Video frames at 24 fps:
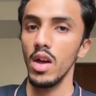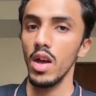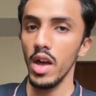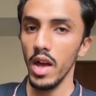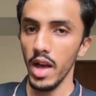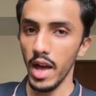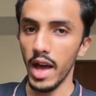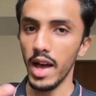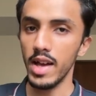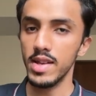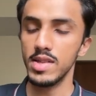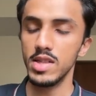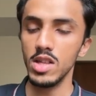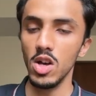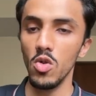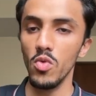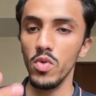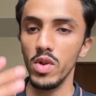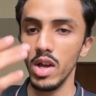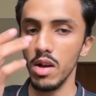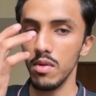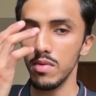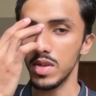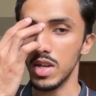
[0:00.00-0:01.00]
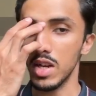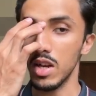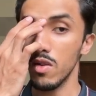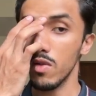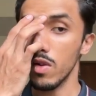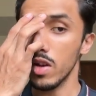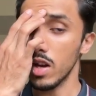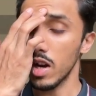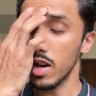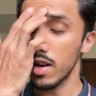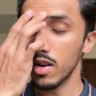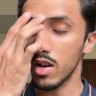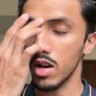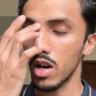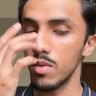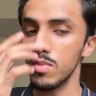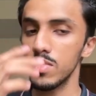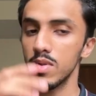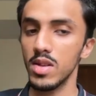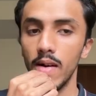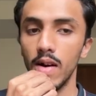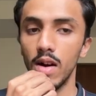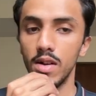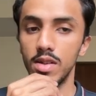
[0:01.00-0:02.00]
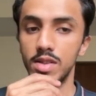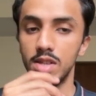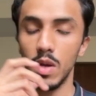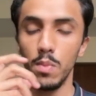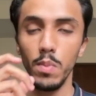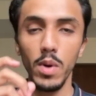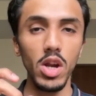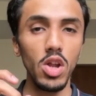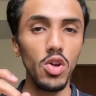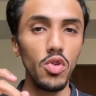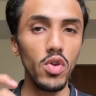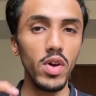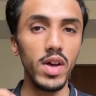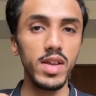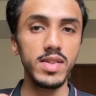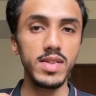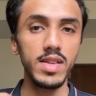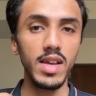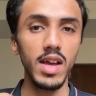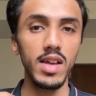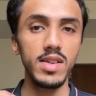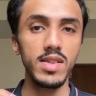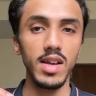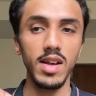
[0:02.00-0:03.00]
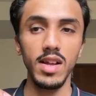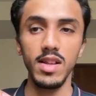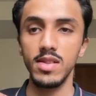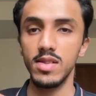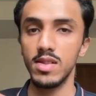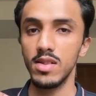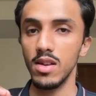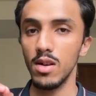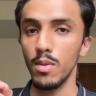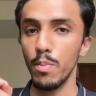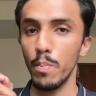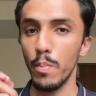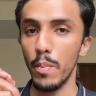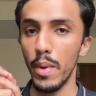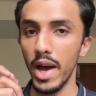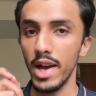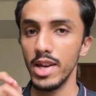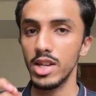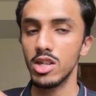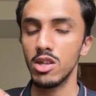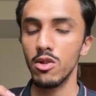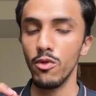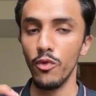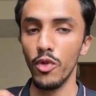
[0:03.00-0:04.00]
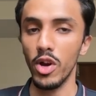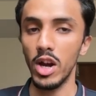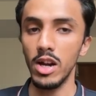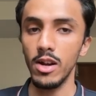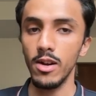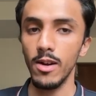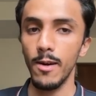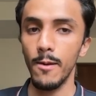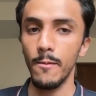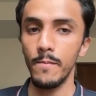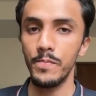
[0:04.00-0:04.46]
As now we have seen, it comes GPT-OS says it's the best fit